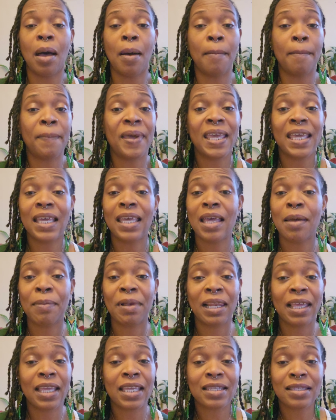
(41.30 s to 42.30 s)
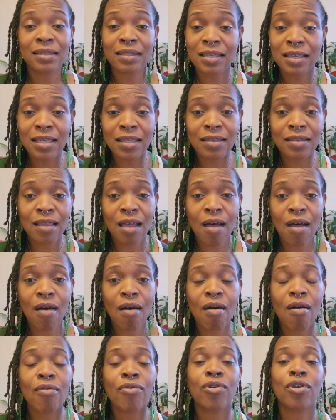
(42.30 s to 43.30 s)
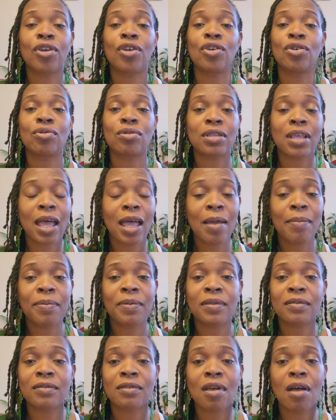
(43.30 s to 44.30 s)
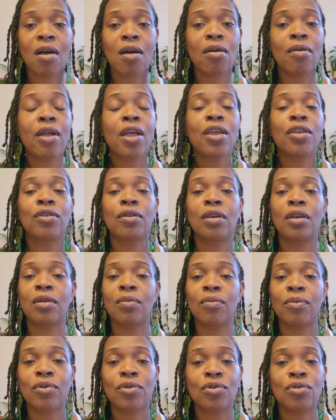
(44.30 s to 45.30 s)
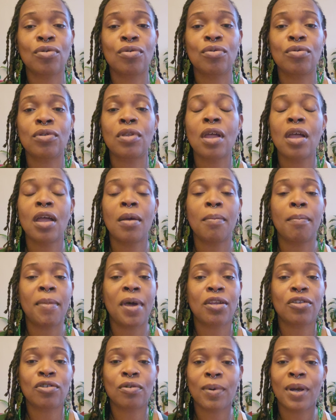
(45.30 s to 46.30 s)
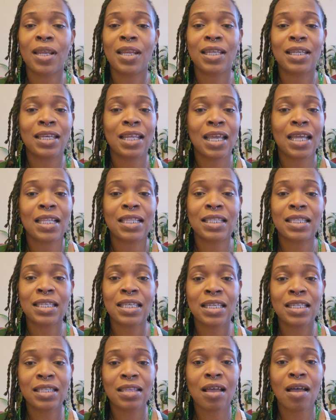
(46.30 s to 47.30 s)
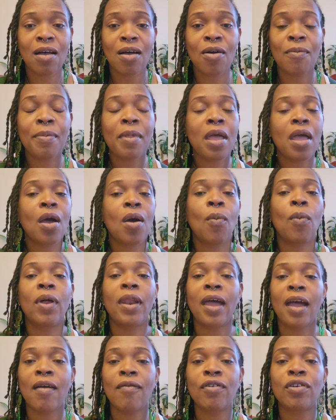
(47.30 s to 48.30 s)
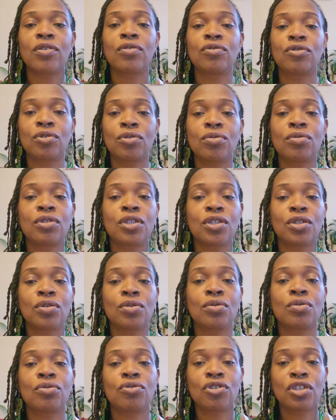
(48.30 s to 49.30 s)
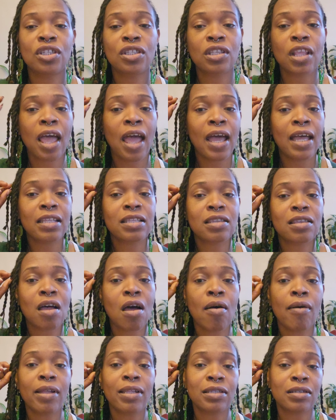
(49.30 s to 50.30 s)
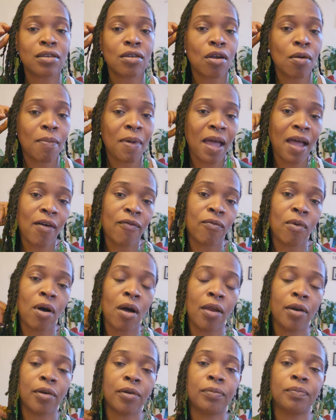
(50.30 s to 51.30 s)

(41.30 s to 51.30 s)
pink Himalayan sea salt, you can use Epsom salt, you can reuse Mediterranean Dead Sea salt. Whatever you choose to use, just add salt into your bath water.